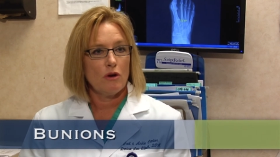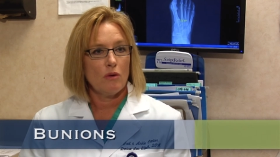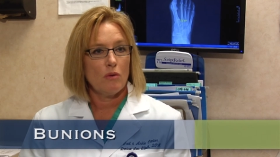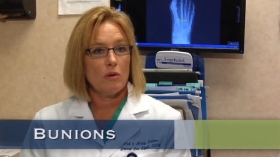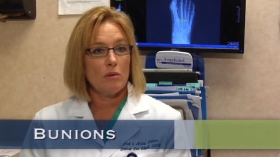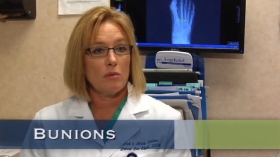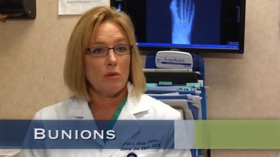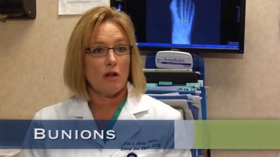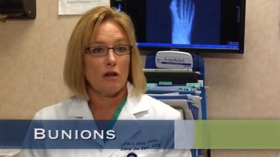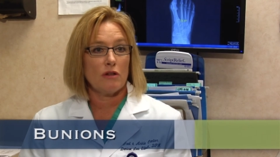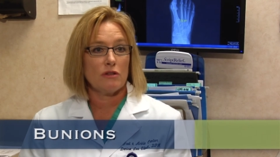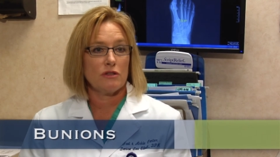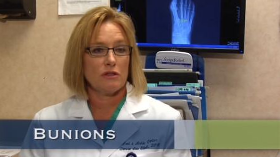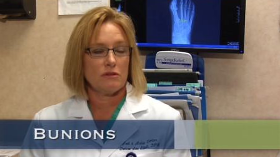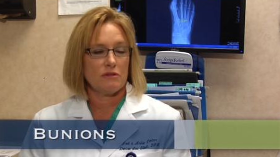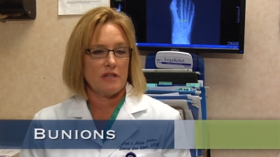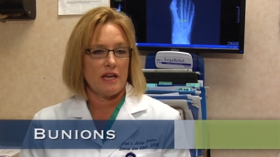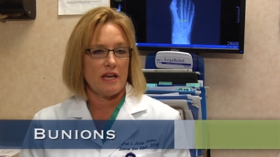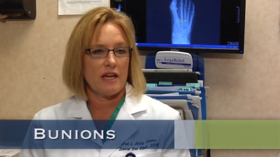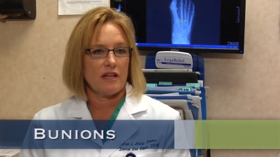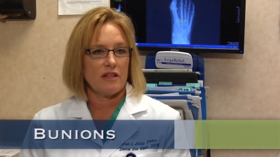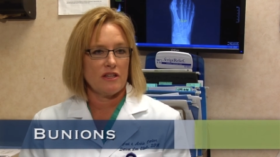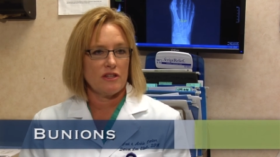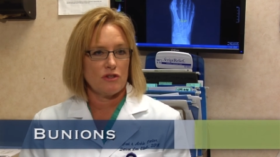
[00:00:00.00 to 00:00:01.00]
We will also
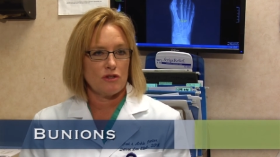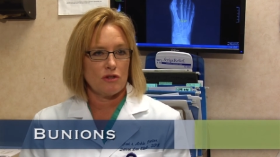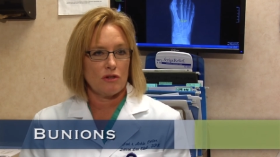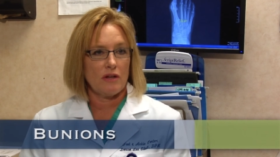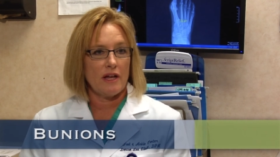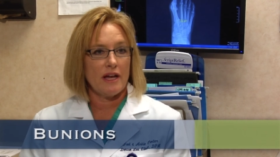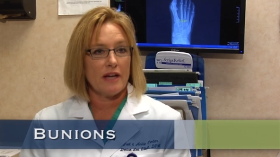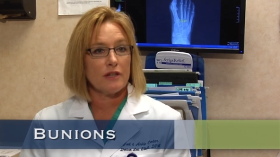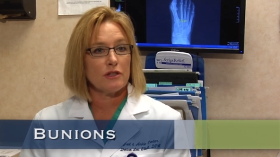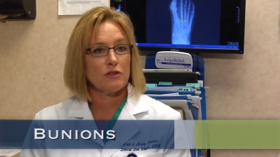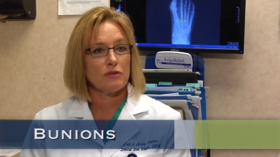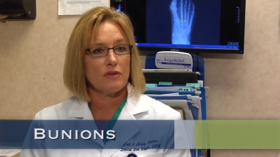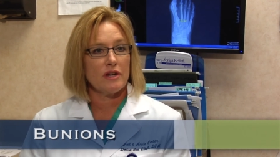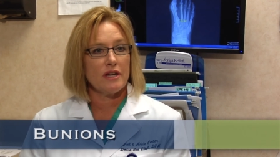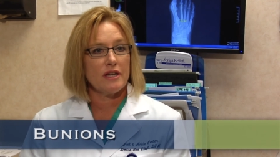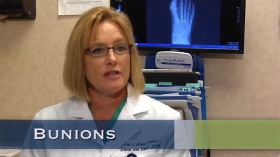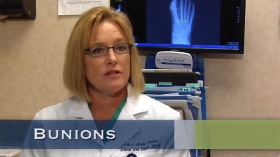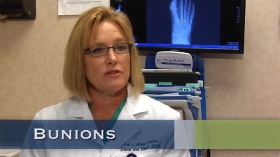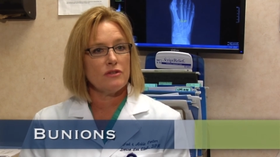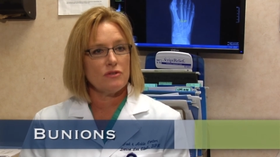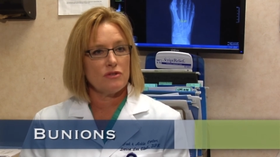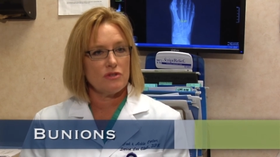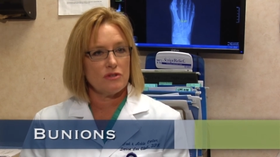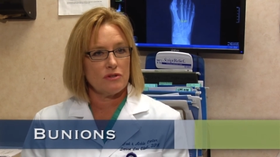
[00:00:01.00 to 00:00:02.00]
take initial
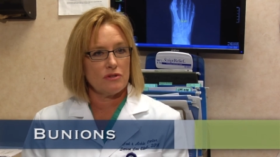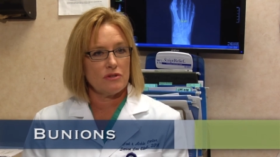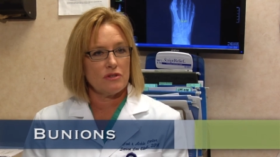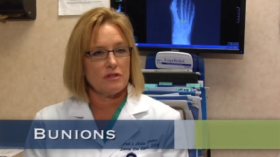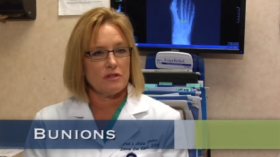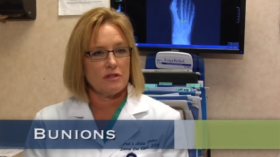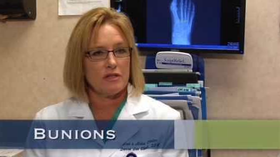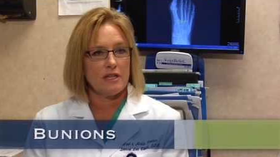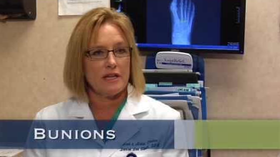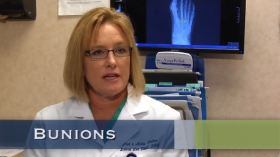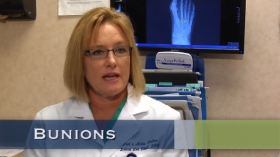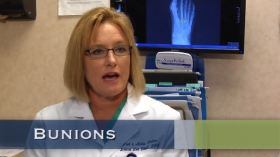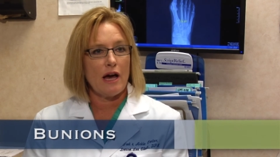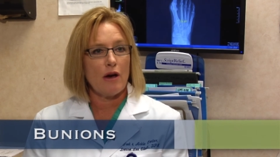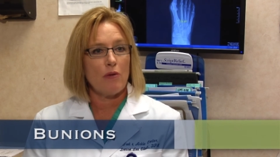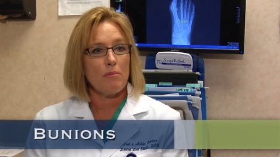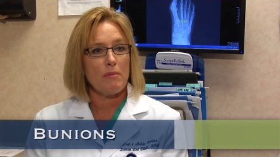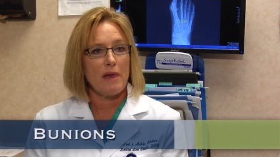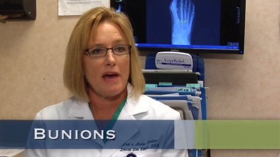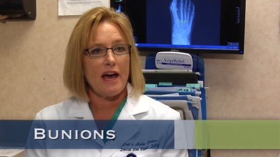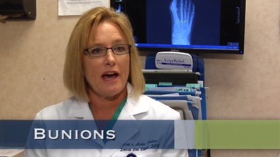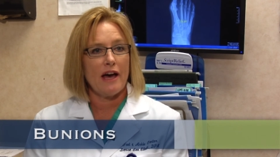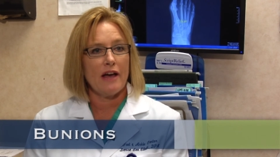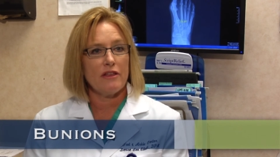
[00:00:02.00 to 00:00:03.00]
x-rays just to see how
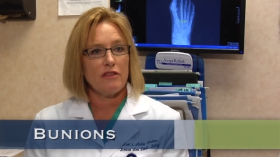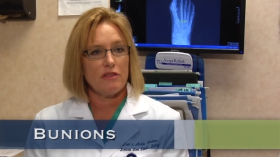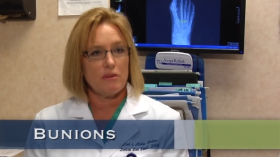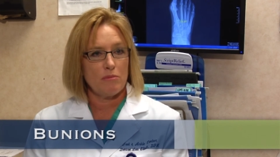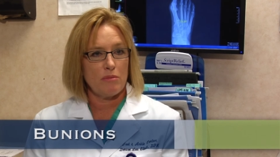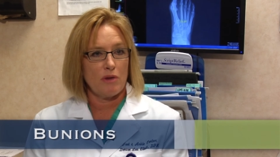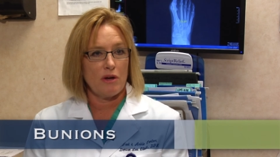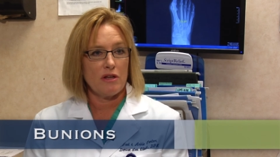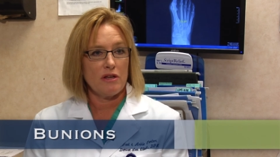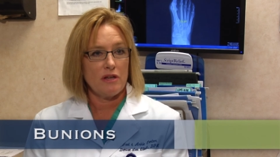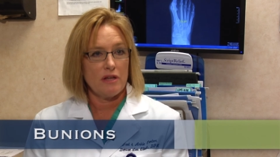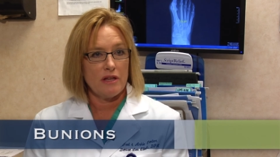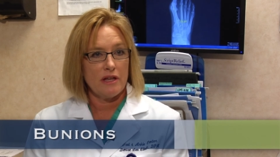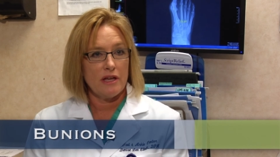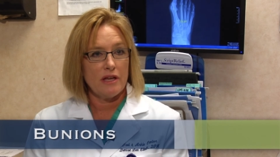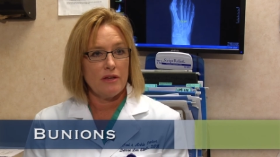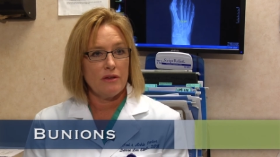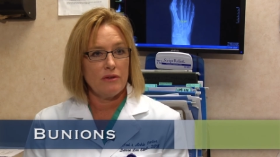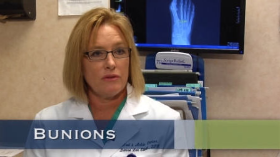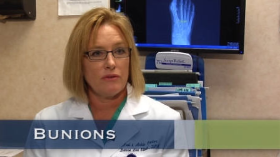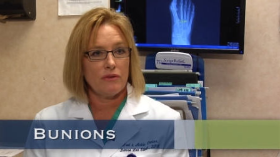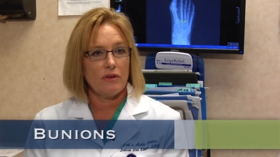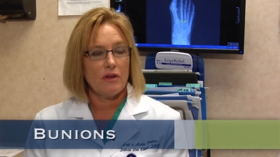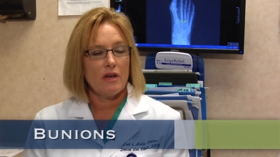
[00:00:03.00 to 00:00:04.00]
bad the bunion
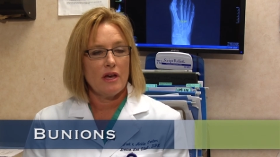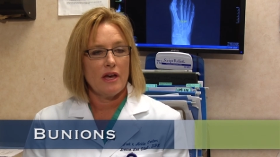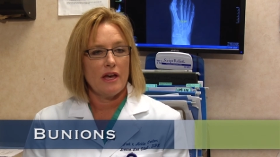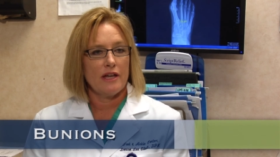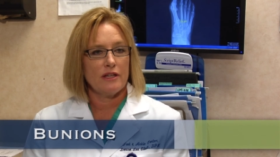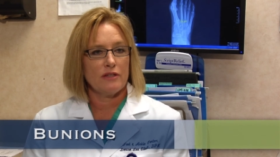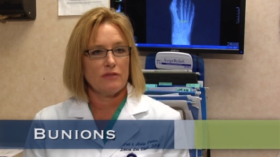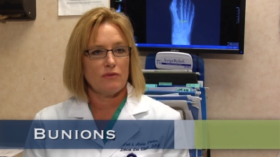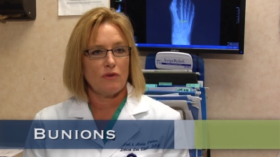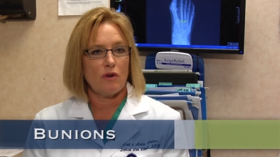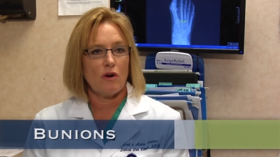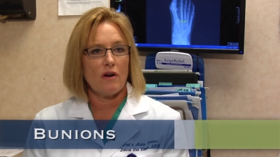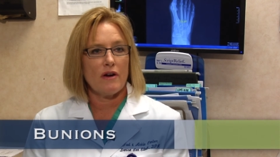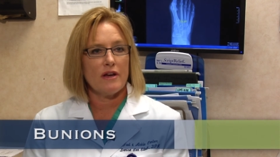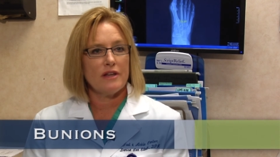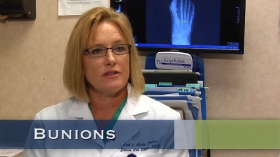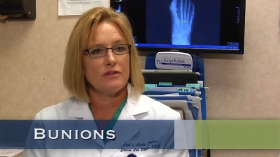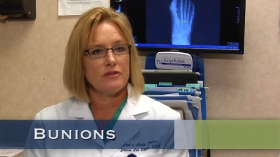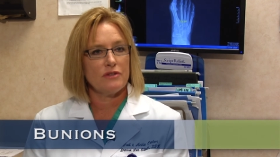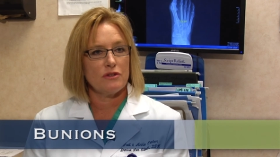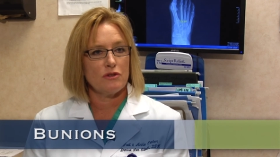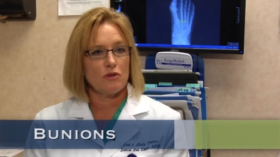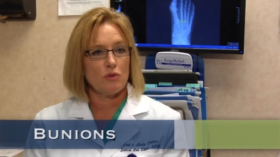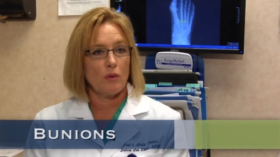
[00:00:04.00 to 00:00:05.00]
is as far
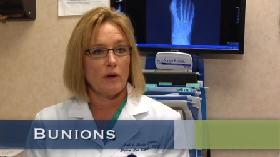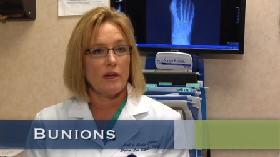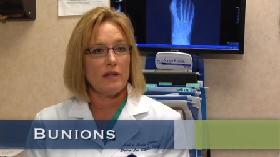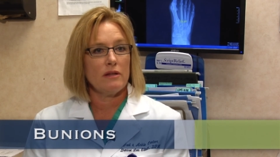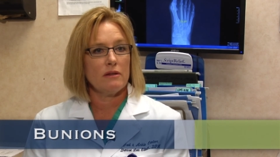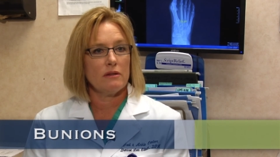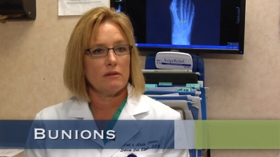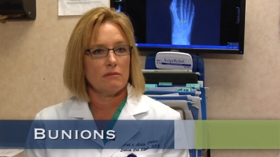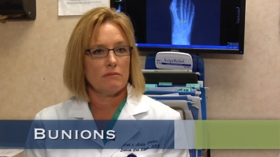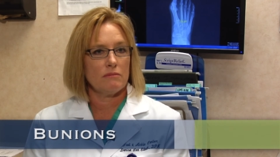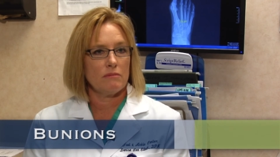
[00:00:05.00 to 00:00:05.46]
as the joint